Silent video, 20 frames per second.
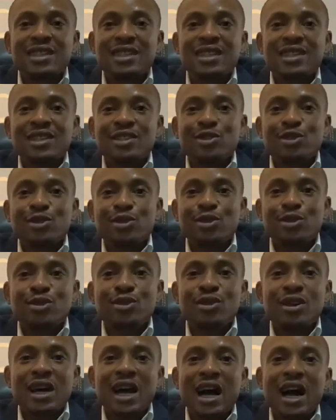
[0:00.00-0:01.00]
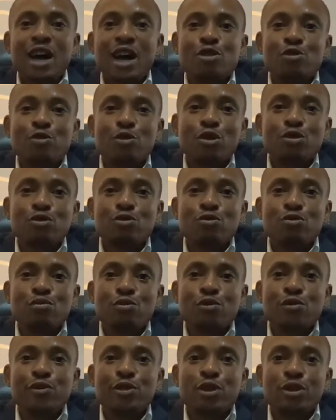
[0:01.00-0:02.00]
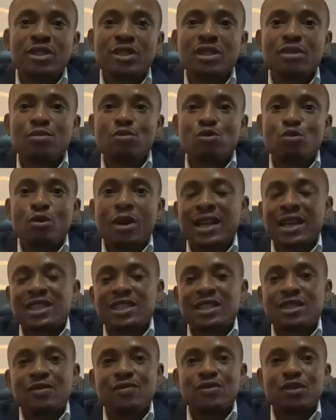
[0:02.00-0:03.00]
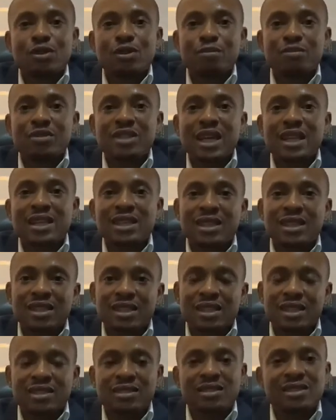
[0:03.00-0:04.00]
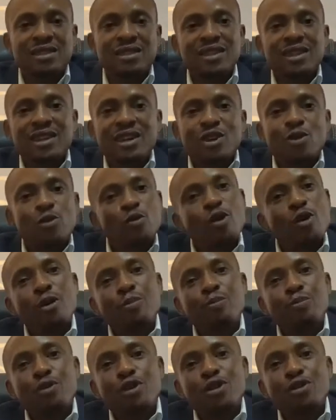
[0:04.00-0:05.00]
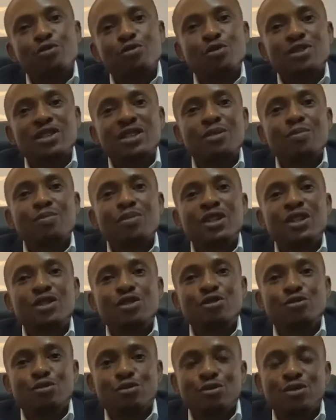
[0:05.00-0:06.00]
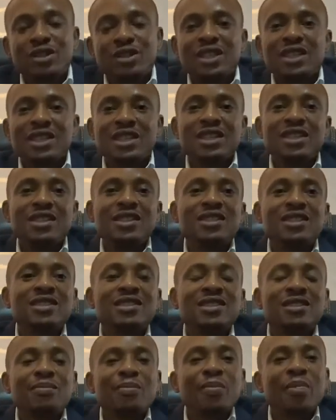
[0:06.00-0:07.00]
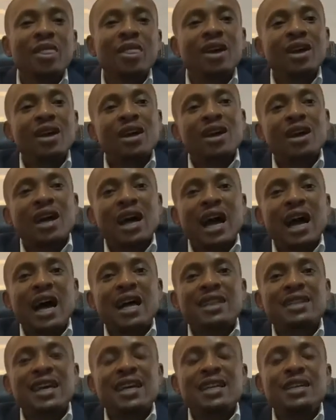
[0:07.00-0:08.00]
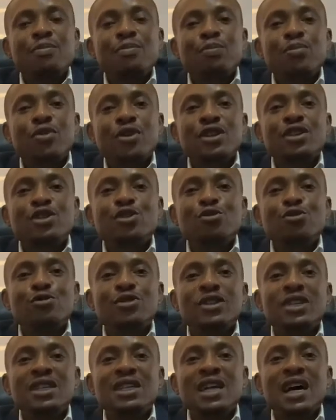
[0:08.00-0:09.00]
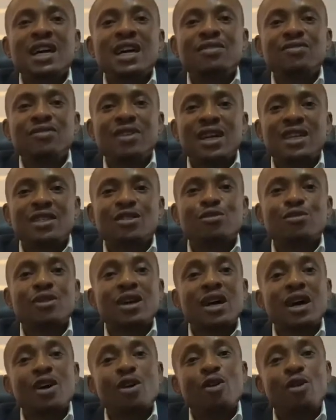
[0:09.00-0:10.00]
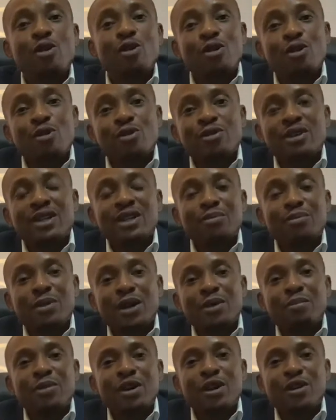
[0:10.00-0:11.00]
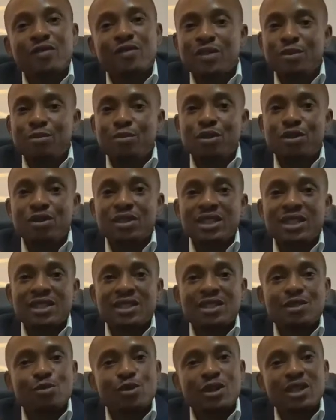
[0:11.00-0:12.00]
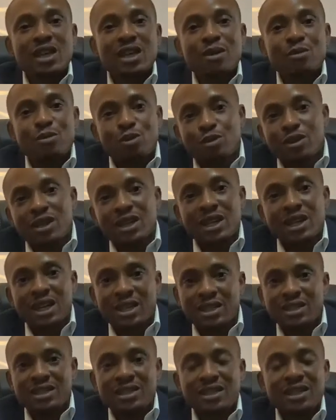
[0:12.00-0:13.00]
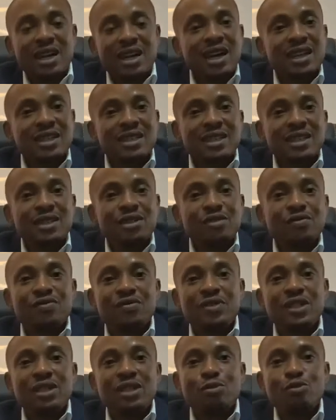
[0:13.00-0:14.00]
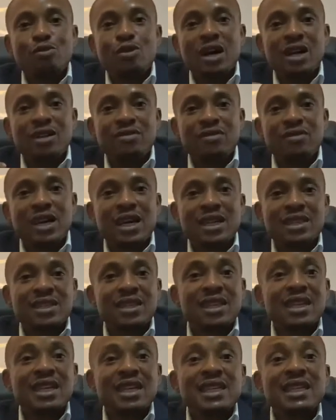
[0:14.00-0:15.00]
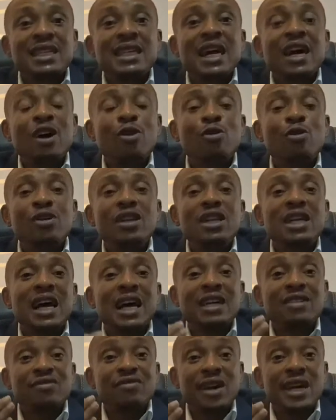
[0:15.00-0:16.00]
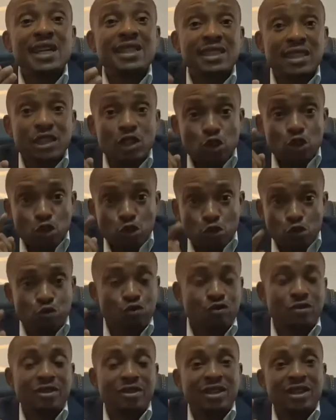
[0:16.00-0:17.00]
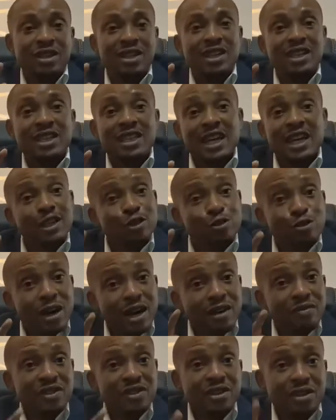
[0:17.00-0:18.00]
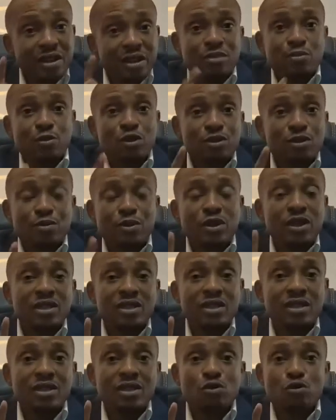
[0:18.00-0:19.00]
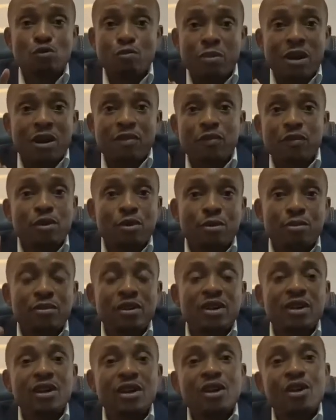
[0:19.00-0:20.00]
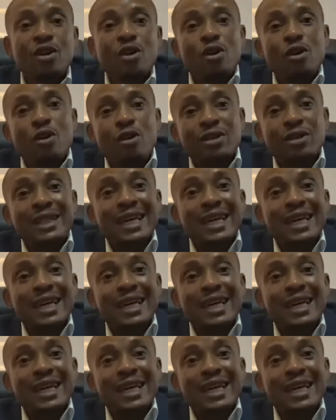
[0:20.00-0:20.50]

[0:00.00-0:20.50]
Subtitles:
you know, how you want to move your team to achieve some certain things. What board will simply do is, at any point you need advice, you can call a member of the board, this is what I'm looking at. And if they will advise, they are only advising you that you have the responsibility to perform under